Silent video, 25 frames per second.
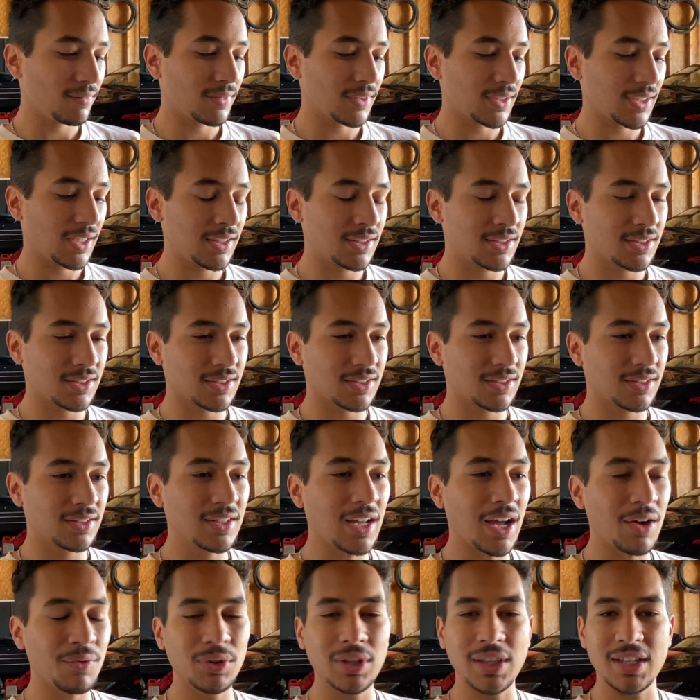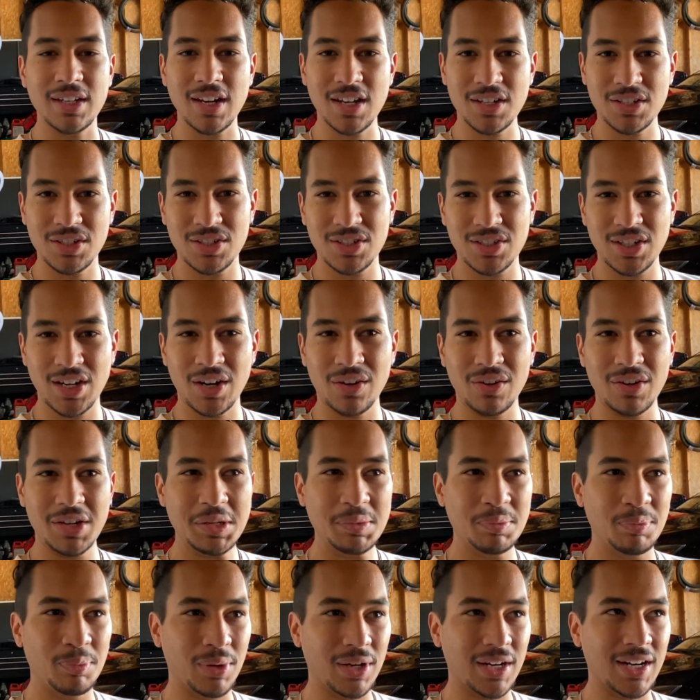it's not really necessary,
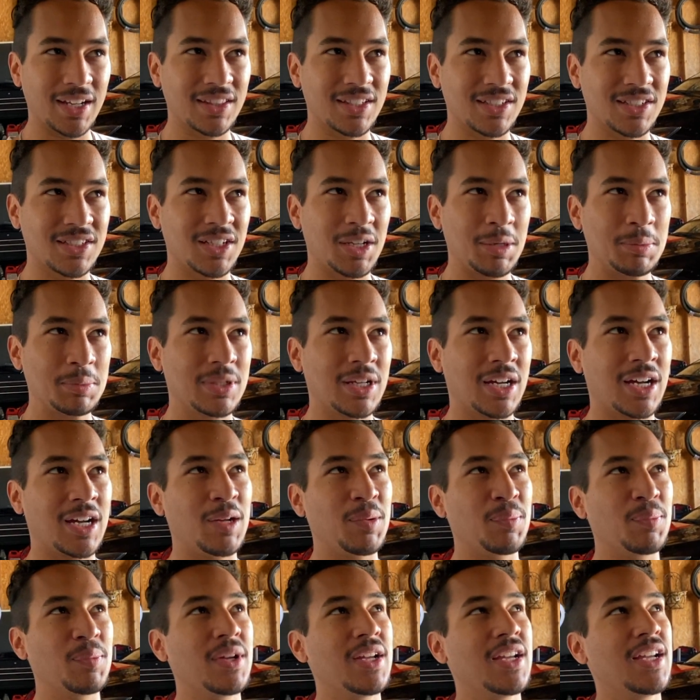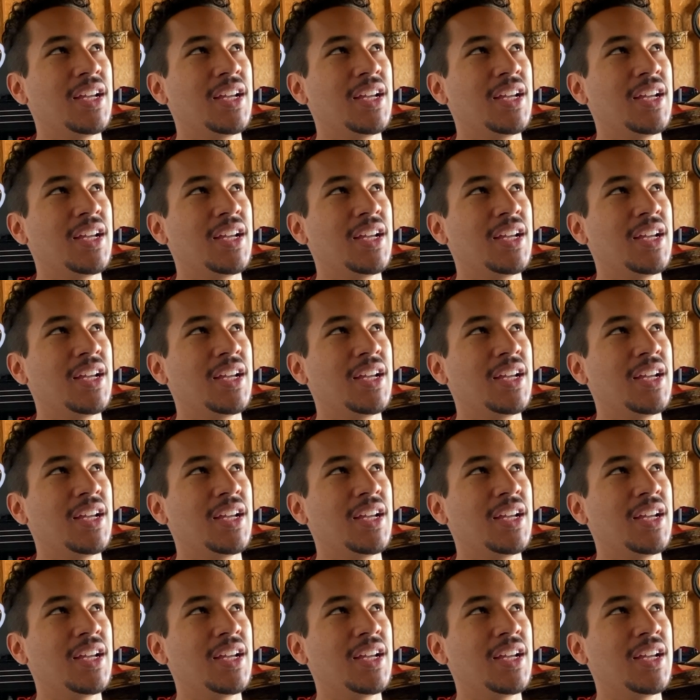but at the same time,